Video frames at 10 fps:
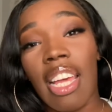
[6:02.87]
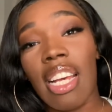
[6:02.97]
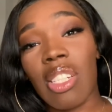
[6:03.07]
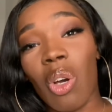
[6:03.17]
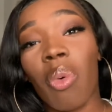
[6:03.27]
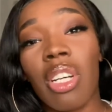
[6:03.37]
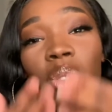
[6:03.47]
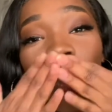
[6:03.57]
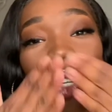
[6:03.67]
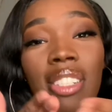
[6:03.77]
as
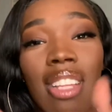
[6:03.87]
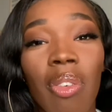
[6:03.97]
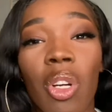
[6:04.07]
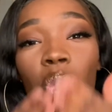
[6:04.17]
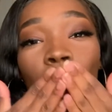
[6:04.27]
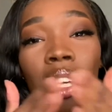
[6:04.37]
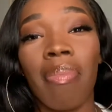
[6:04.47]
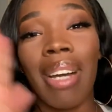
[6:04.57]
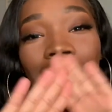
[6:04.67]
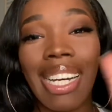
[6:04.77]
always, stay real.
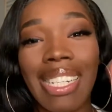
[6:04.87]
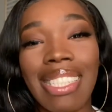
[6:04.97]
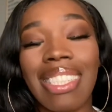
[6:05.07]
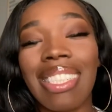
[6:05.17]
Bye, guys.